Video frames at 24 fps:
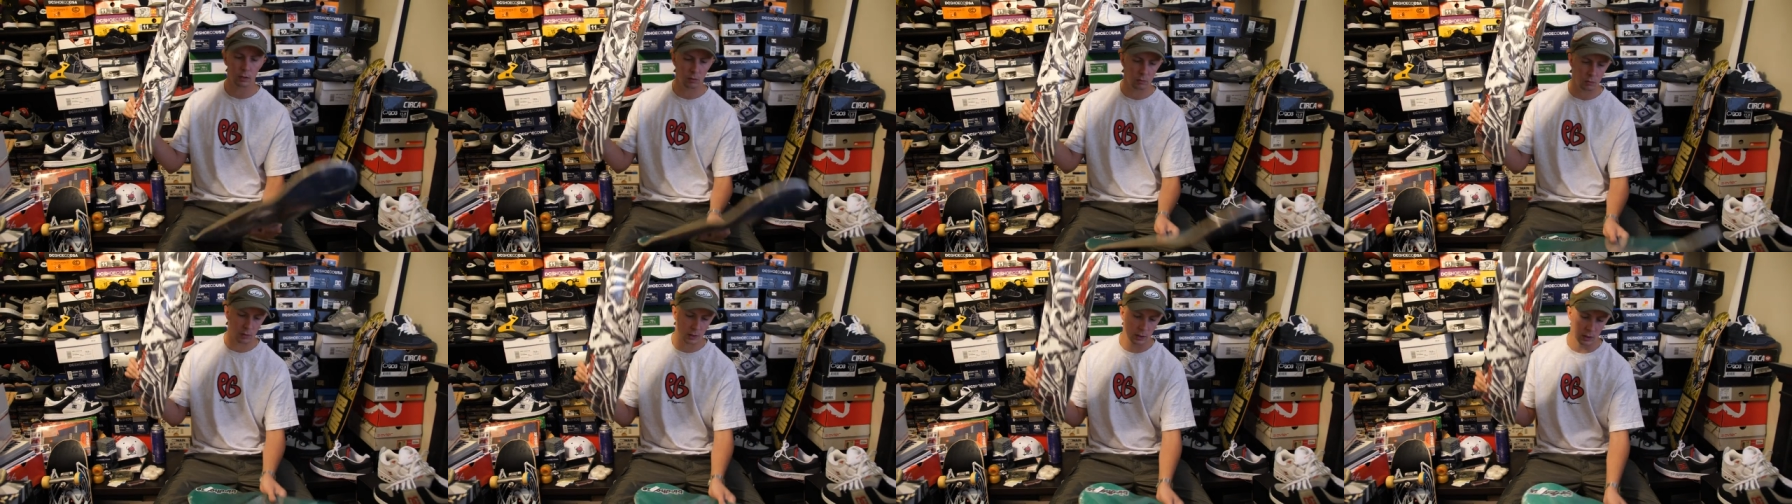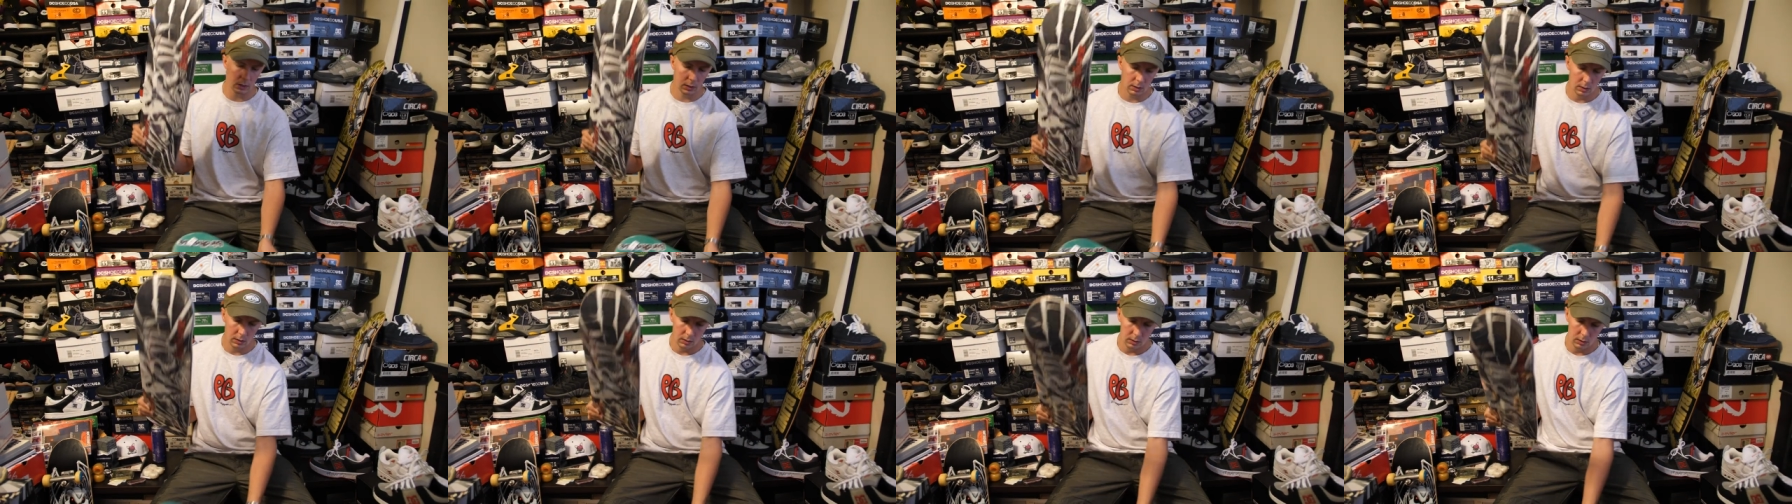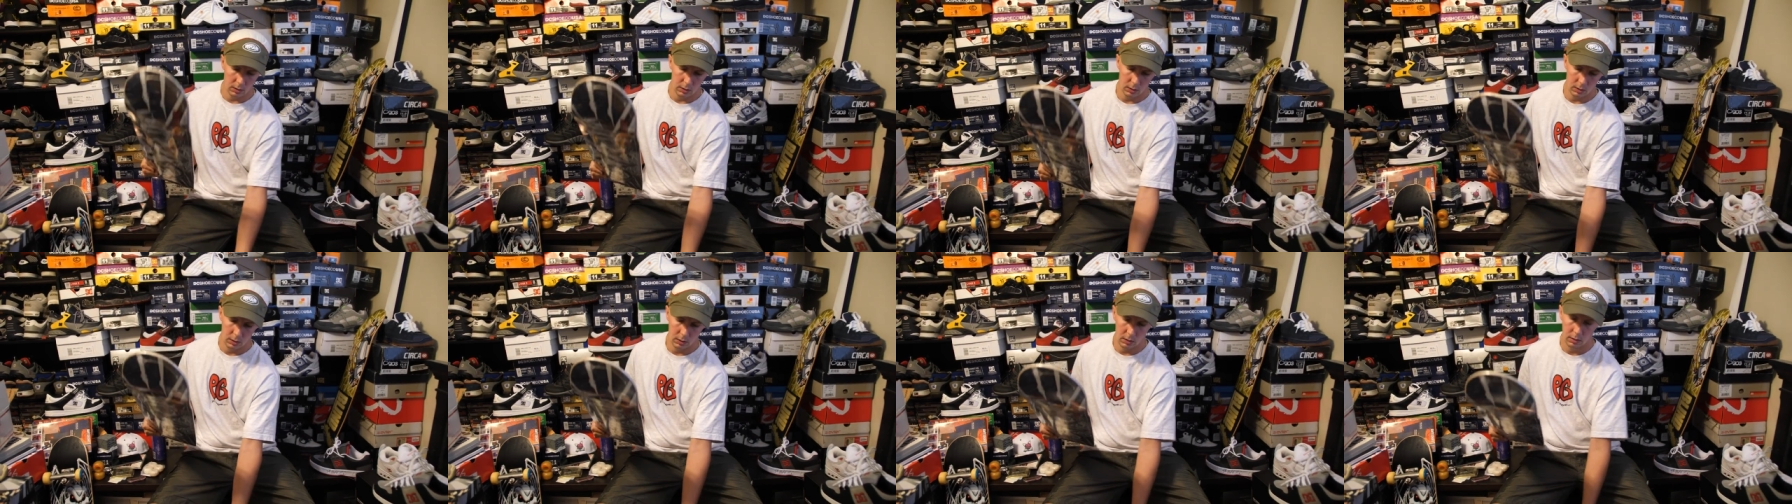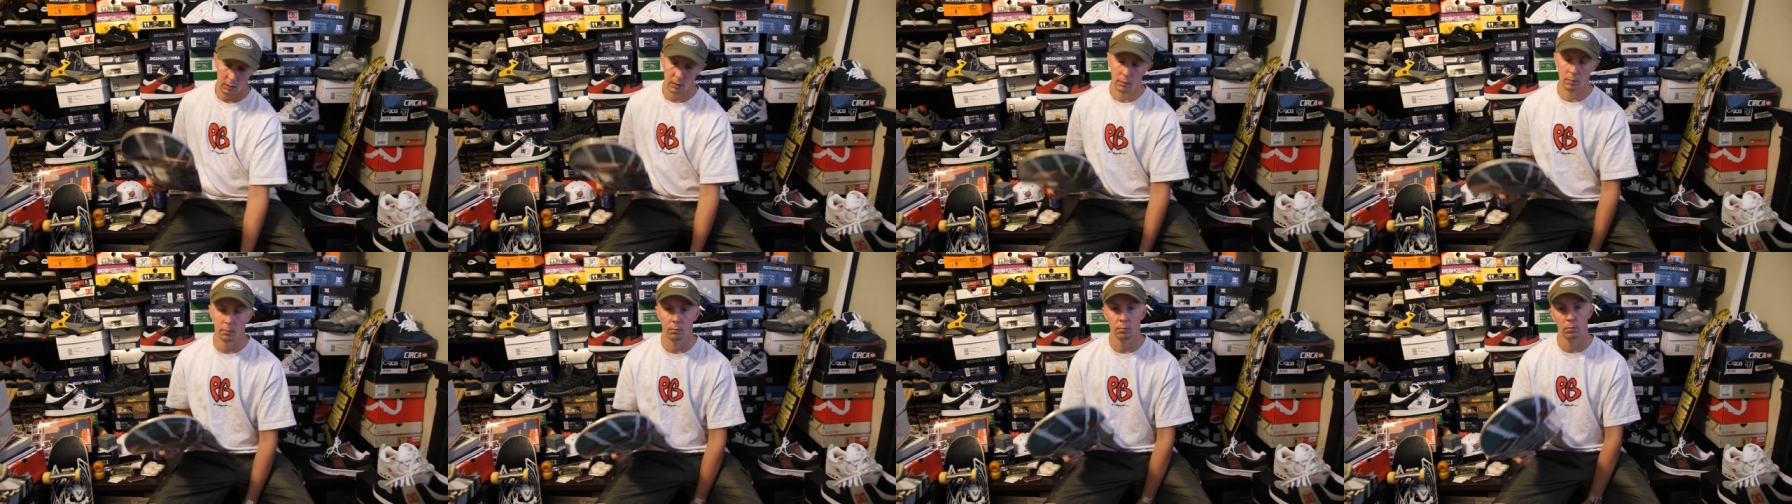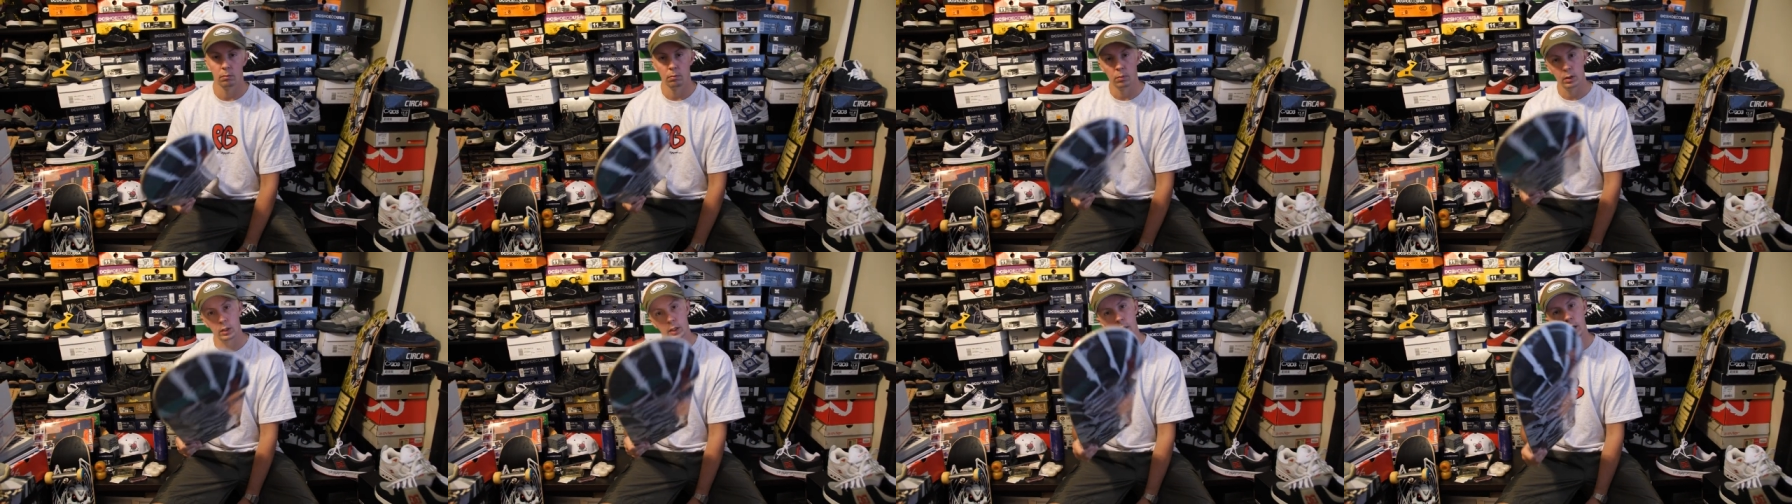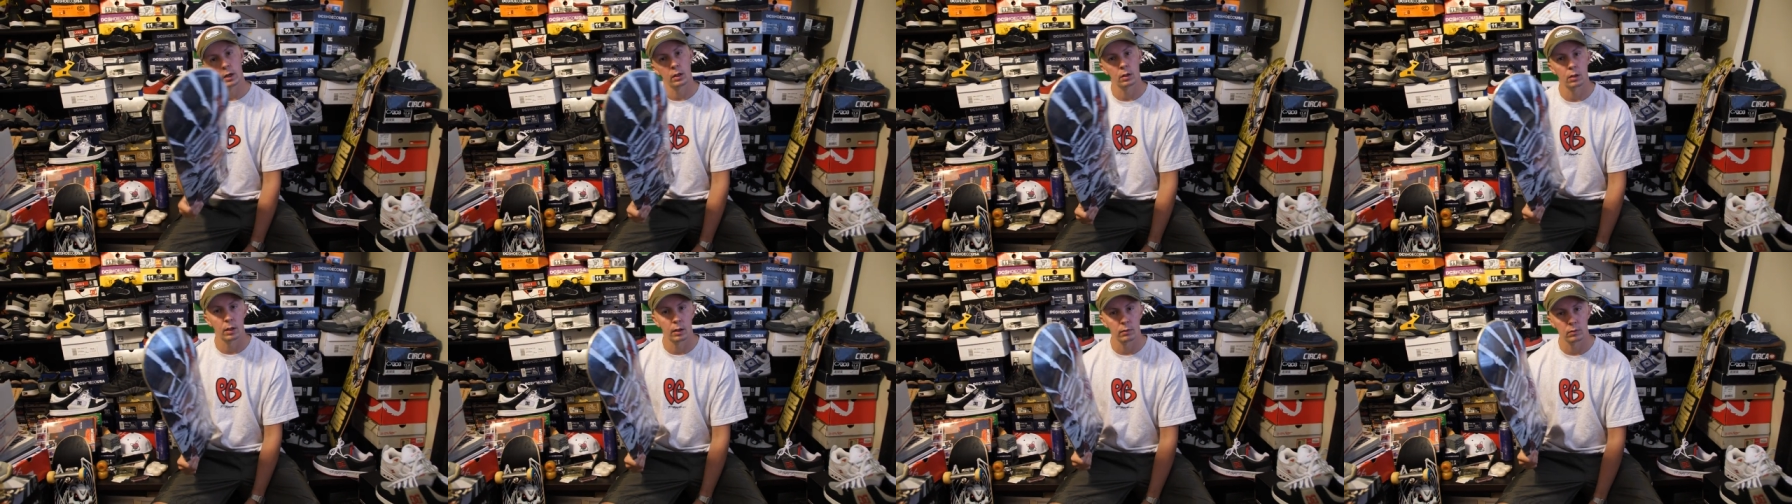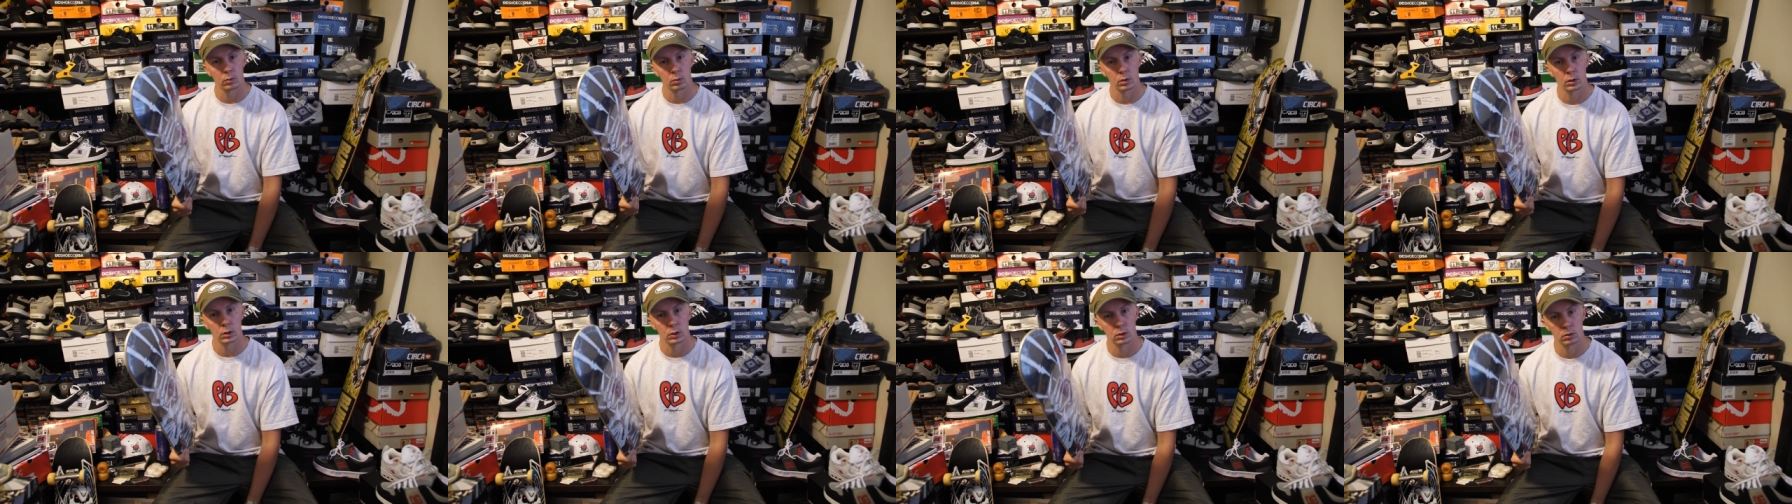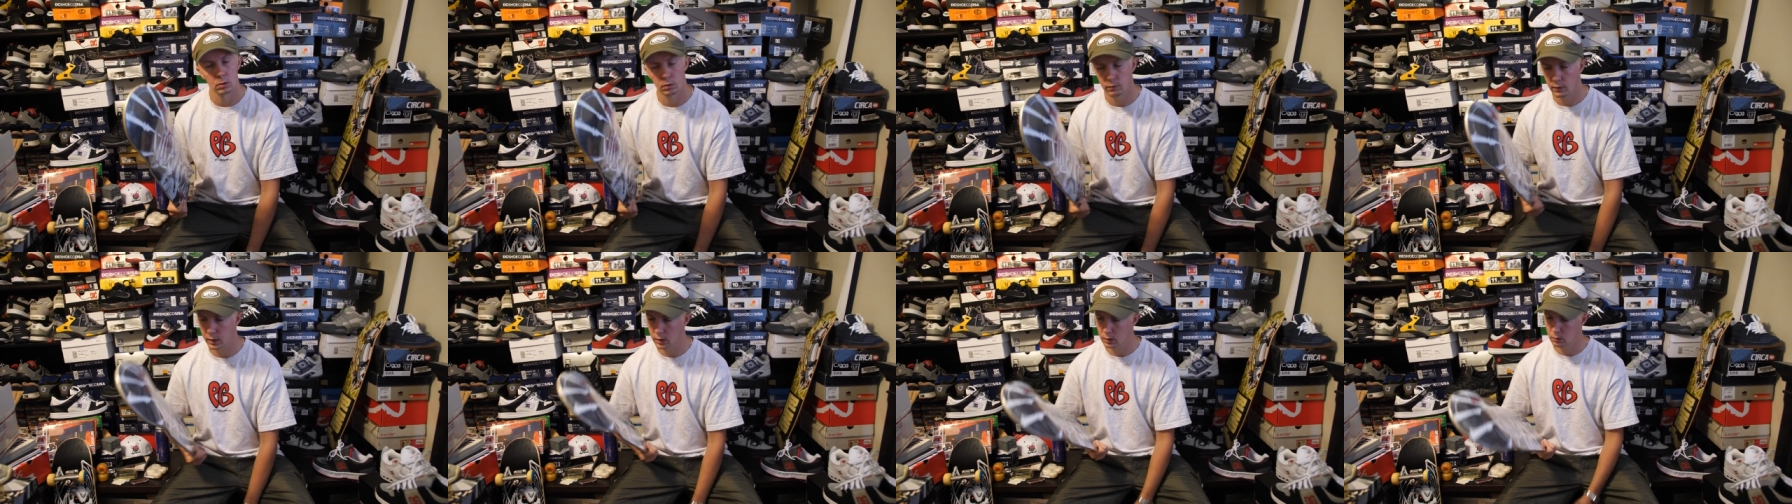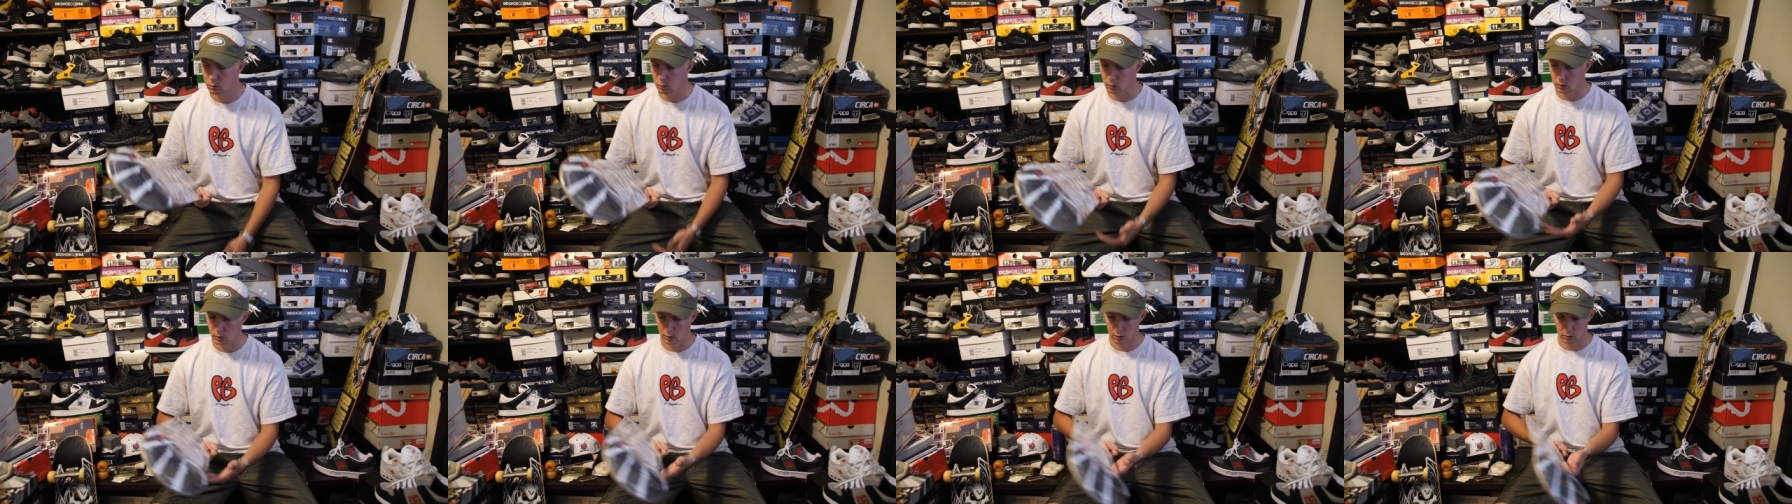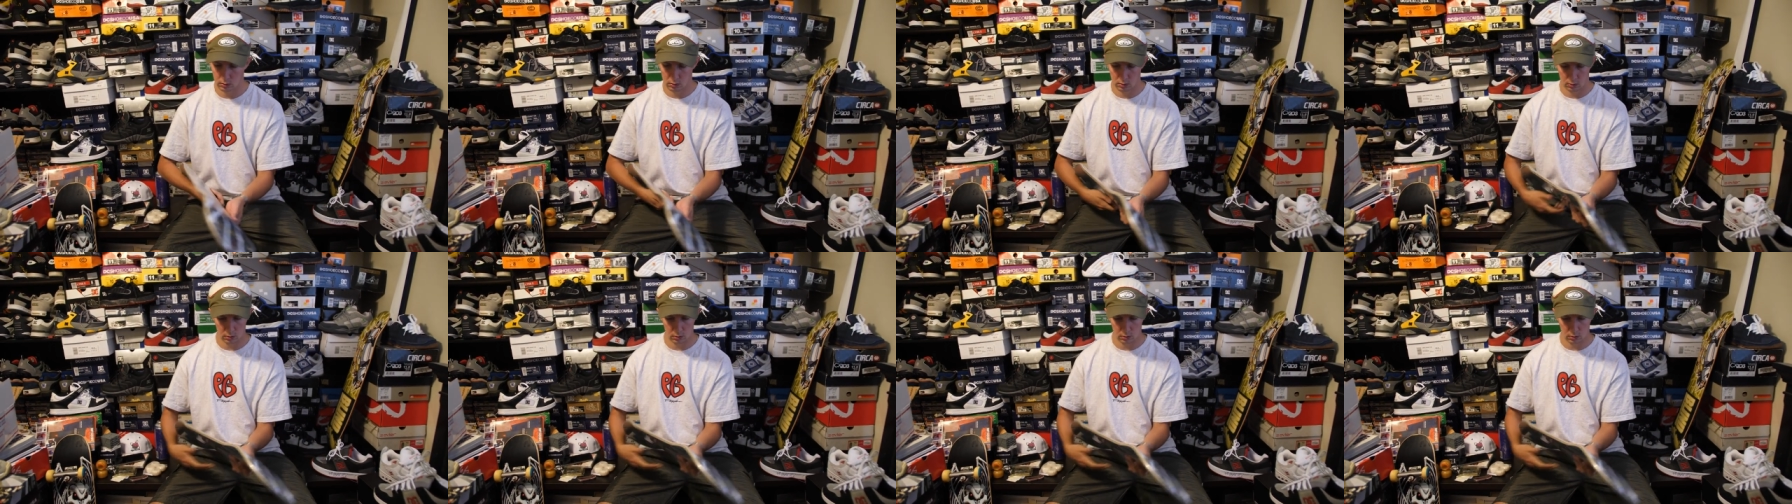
3. But now I don't have to reissue the Falcon 1.